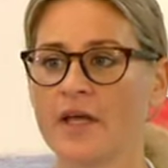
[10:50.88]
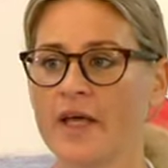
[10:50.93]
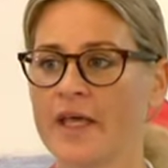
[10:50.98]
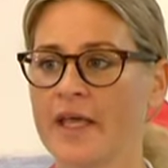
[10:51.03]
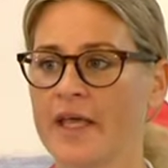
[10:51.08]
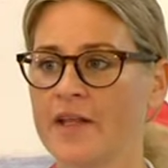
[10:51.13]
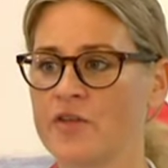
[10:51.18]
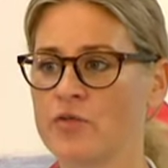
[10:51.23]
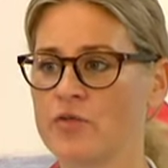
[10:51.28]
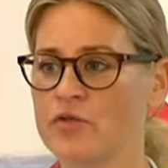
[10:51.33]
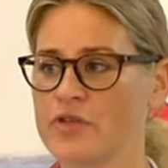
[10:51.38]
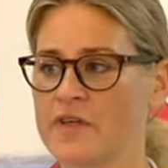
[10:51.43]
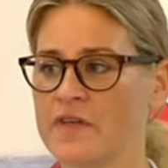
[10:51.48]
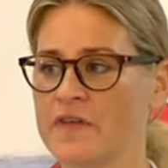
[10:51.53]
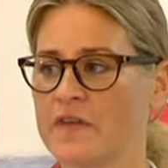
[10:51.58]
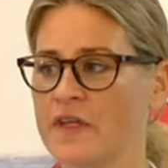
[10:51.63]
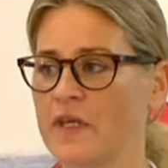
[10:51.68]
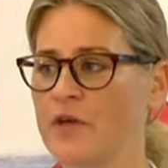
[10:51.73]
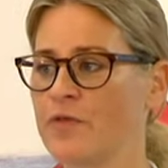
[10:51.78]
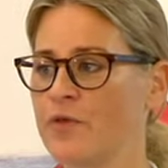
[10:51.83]
Again, to
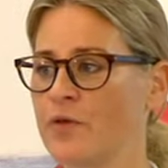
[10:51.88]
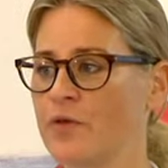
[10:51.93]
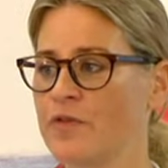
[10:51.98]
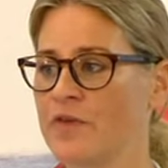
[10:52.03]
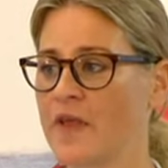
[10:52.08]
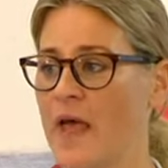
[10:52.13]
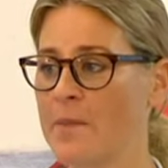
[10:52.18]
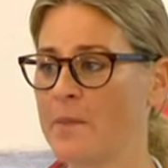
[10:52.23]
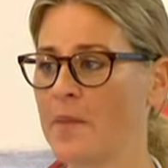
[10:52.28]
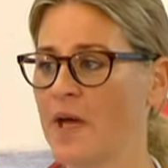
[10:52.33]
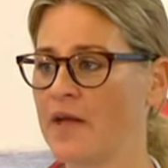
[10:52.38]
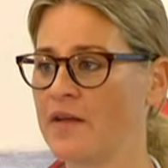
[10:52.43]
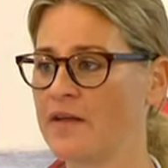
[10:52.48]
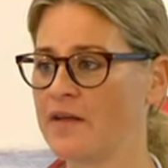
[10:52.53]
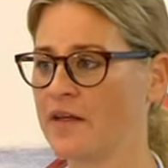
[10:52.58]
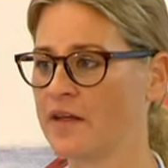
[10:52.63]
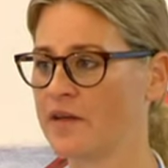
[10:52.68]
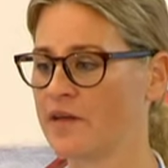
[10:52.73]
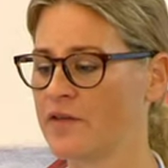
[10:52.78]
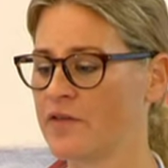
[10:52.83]
just give you some
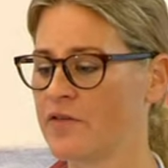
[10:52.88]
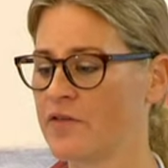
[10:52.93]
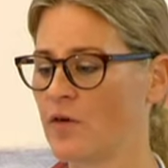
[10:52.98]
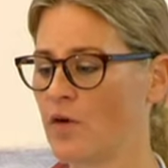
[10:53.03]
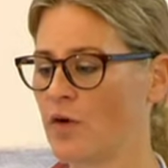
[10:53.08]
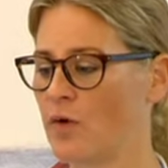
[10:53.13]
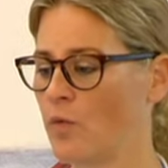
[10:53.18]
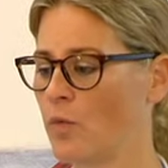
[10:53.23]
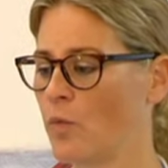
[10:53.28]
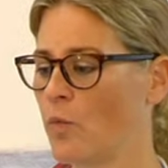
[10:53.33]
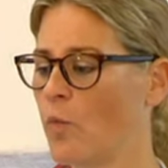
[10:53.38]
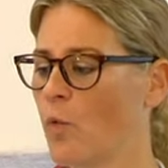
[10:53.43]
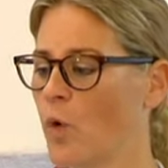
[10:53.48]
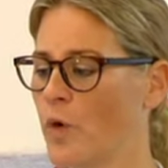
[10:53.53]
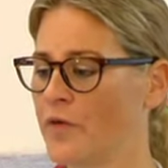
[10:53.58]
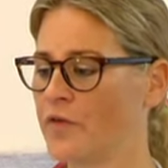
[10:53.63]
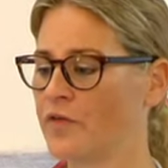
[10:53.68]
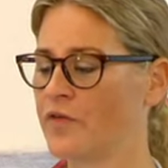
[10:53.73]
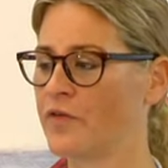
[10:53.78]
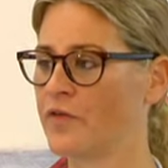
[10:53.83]
ideas
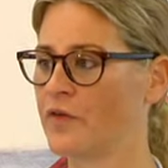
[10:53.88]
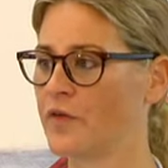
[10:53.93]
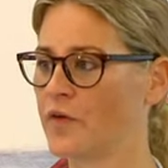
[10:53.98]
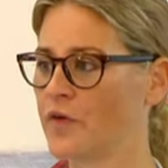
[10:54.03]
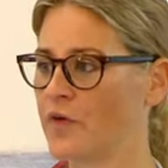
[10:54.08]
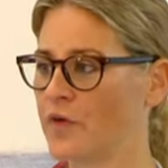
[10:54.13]
what